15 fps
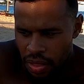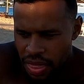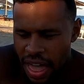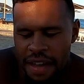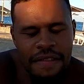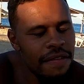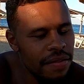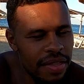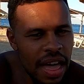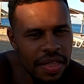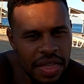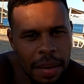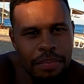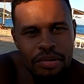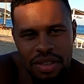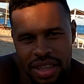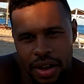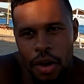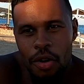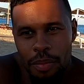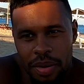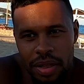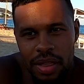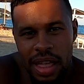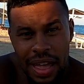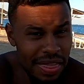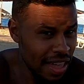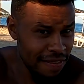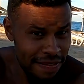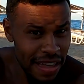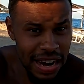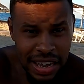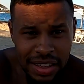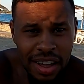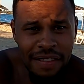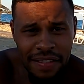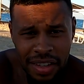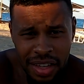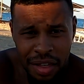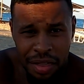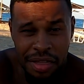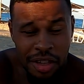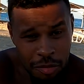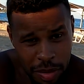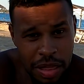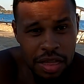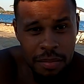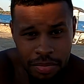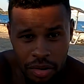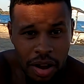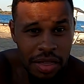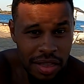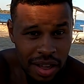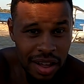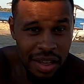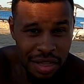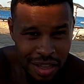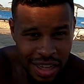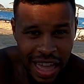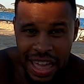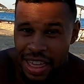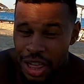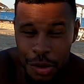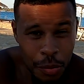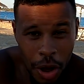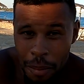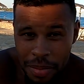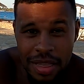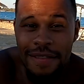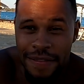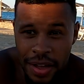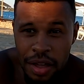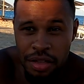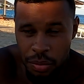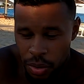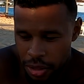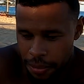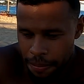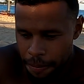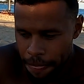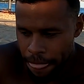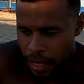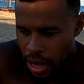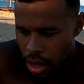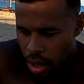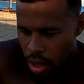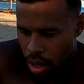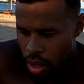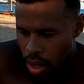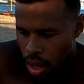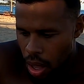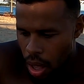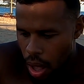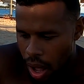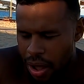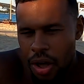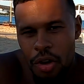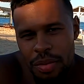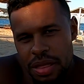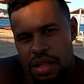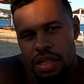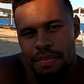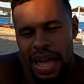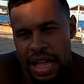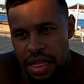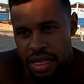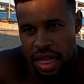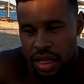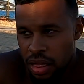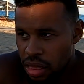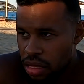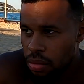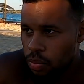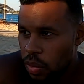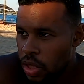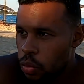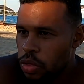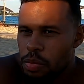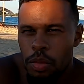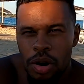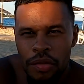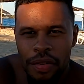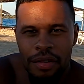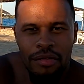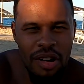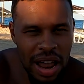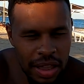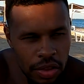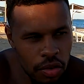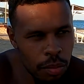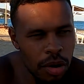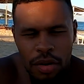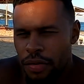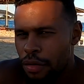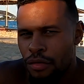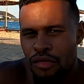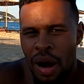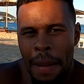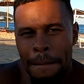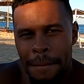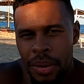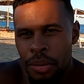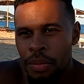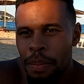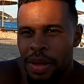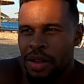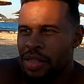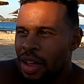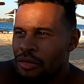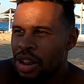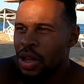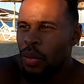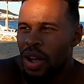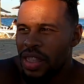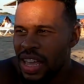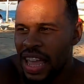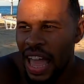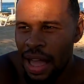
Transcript: they're, they're pretty open and they're fairly diverse. You'd be surprised, guys. Okay, you won't be the first one. I hope this has made sense. It was more of a rant, more of a ramble, because I really wanted to